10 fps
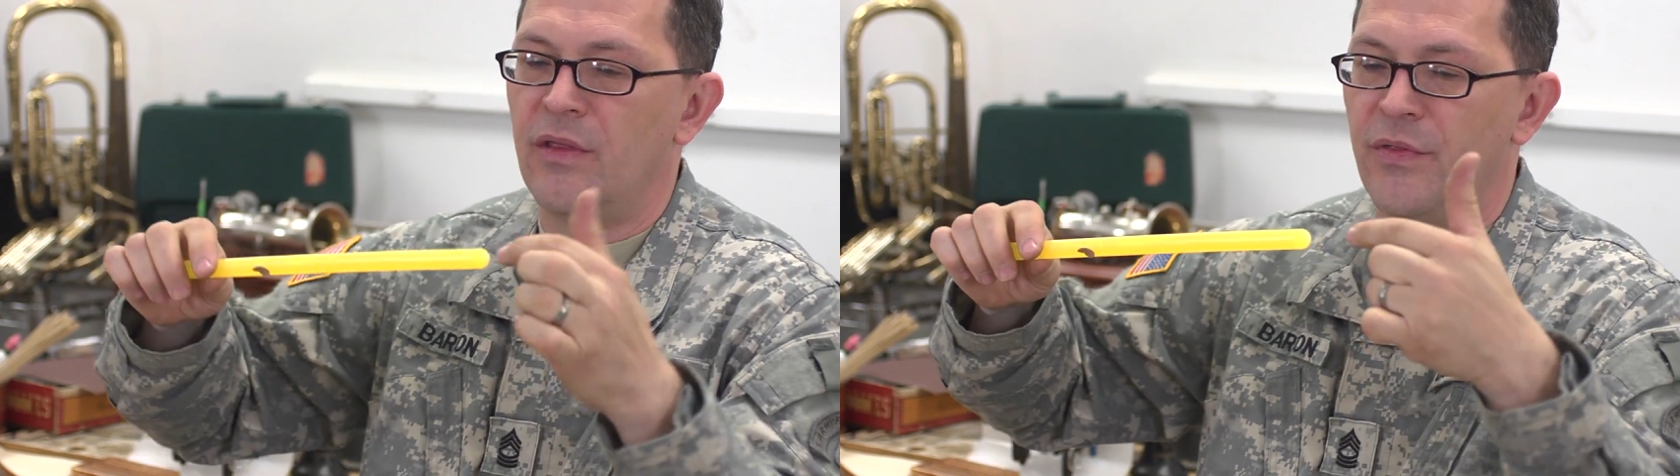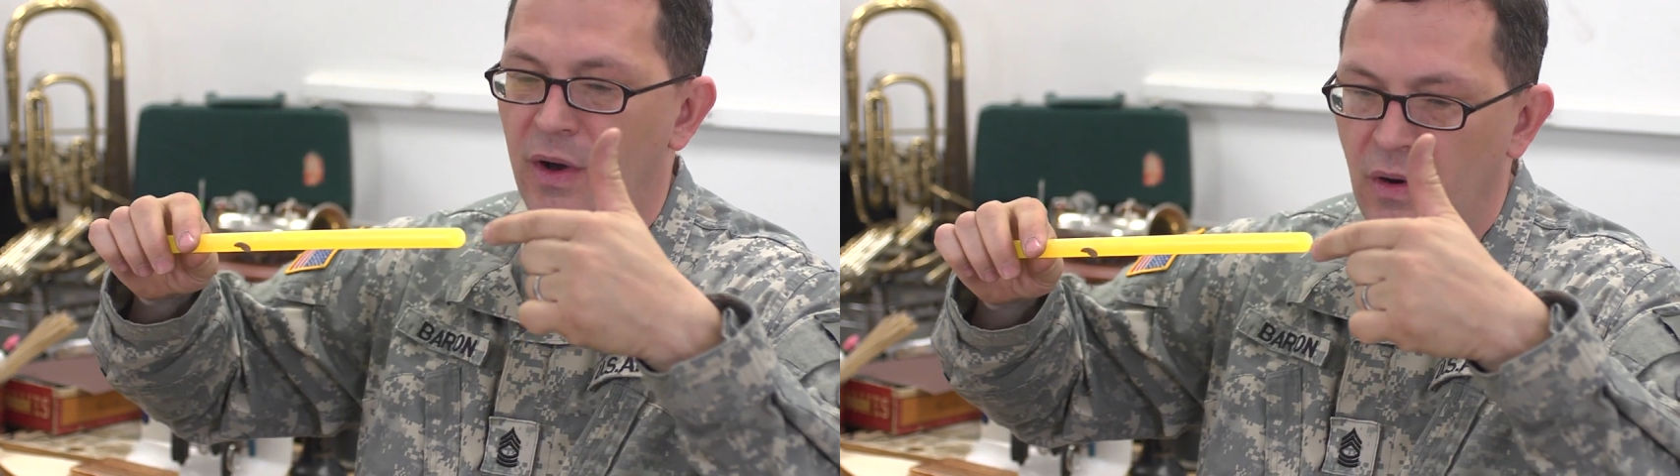
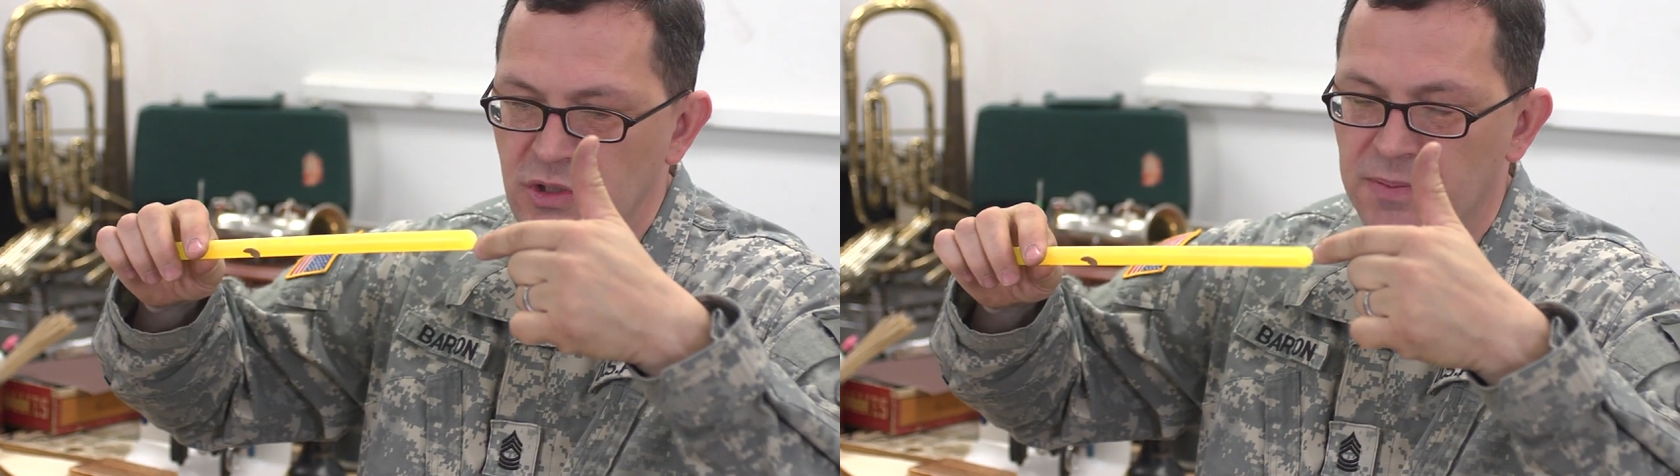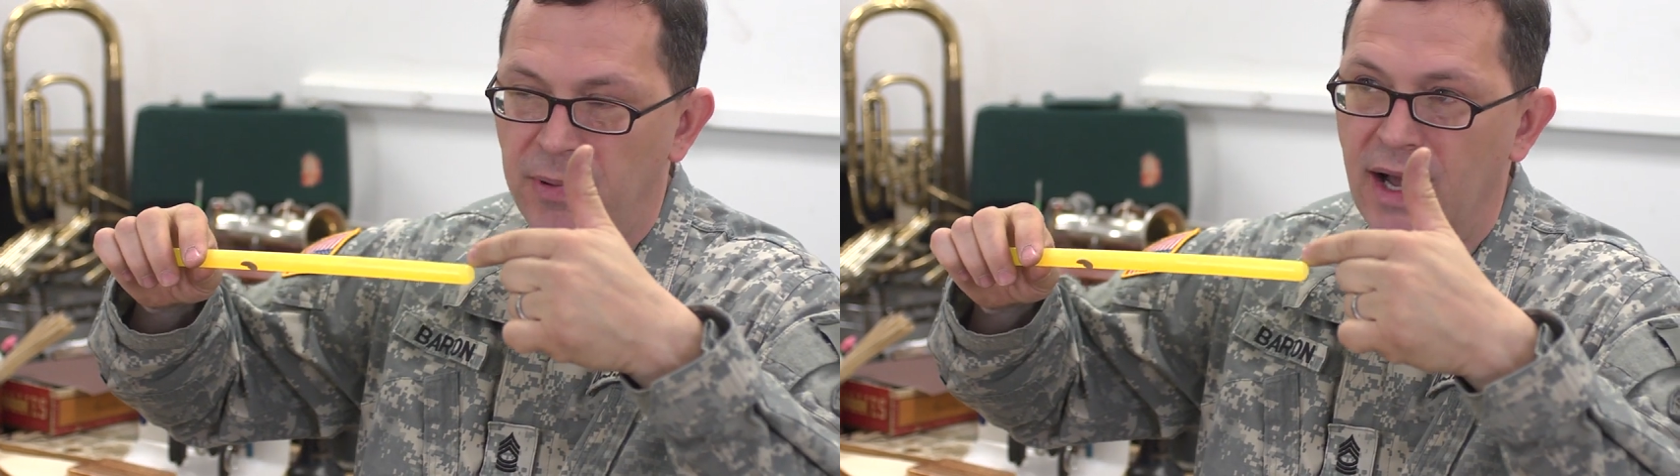
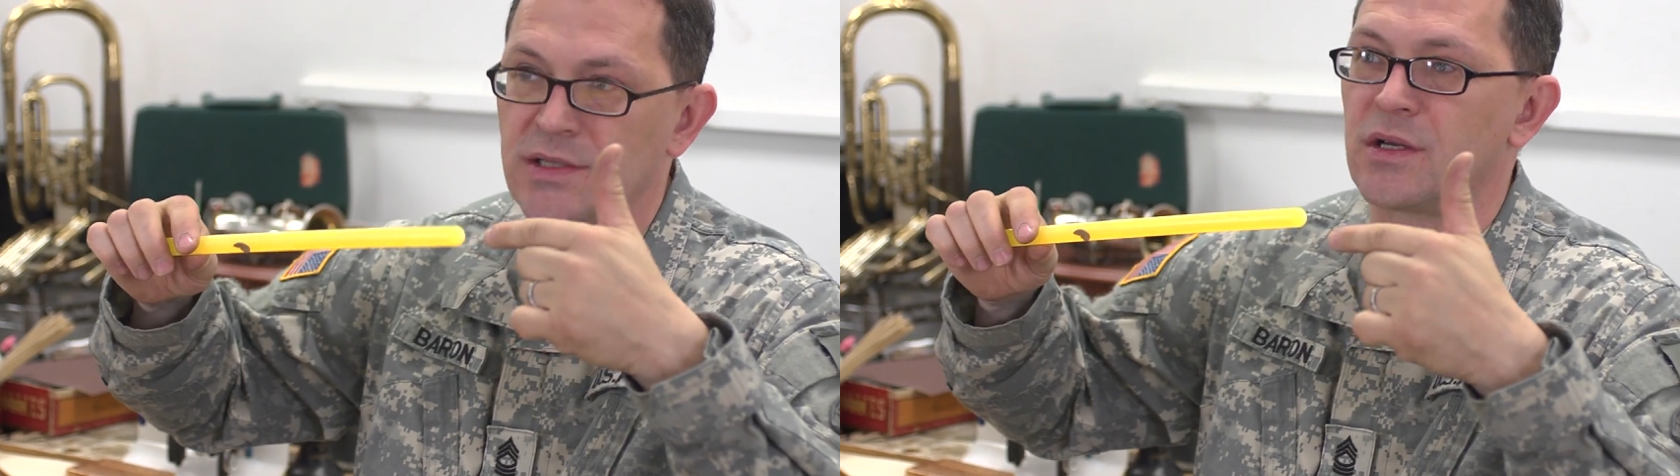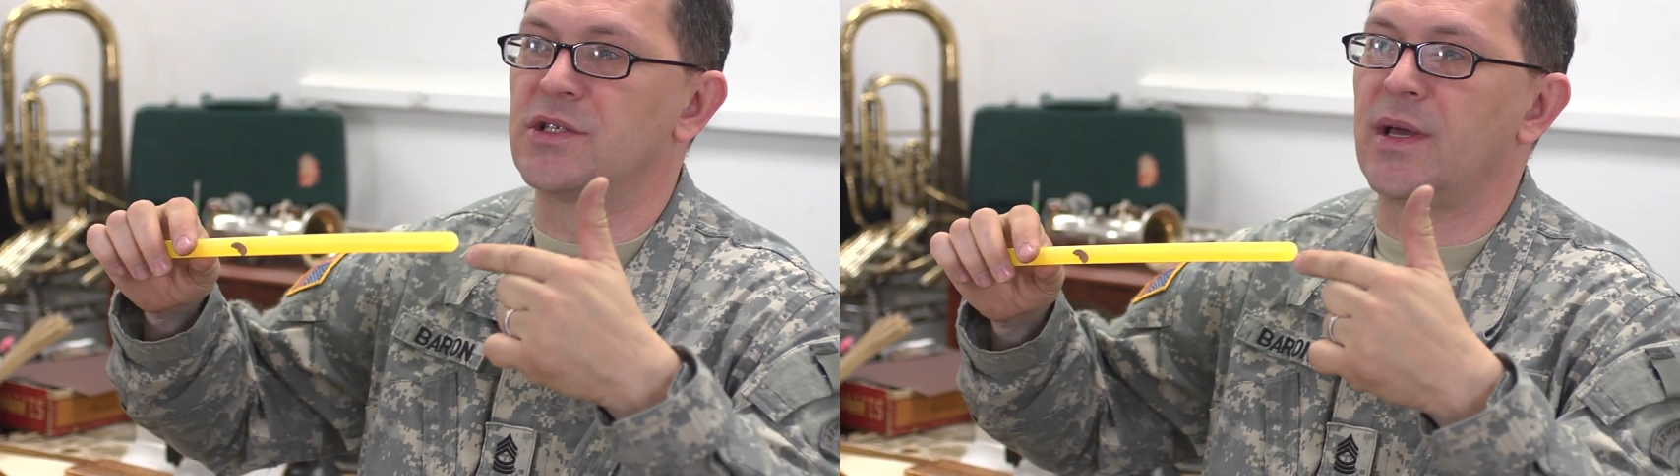Those
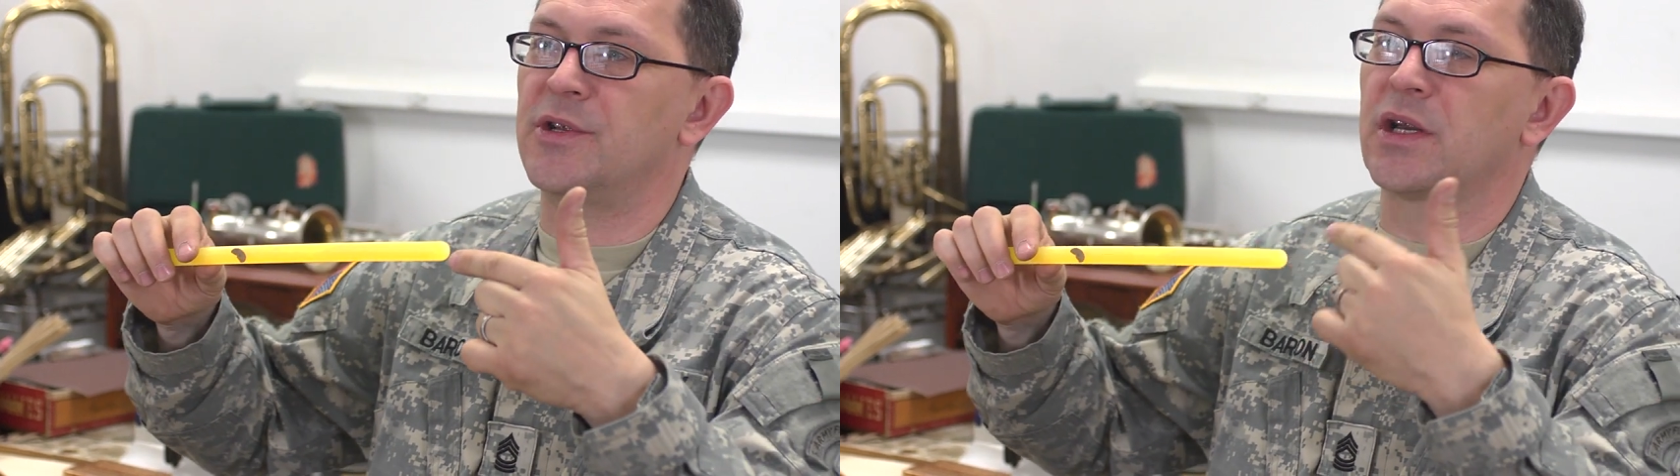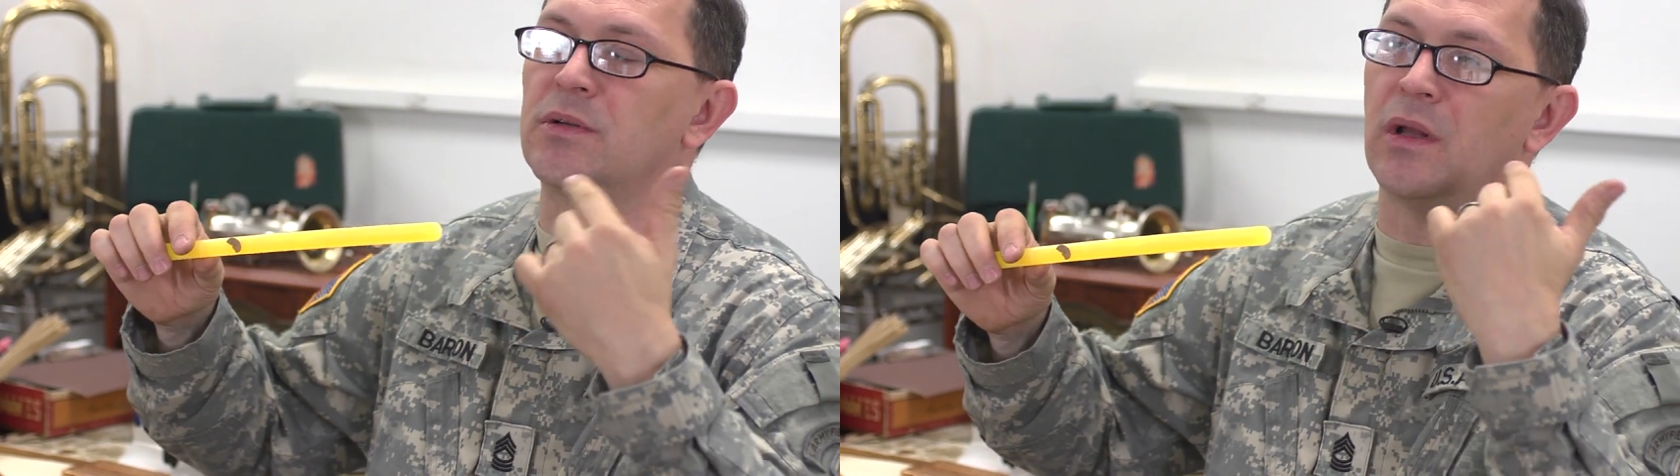spots are subject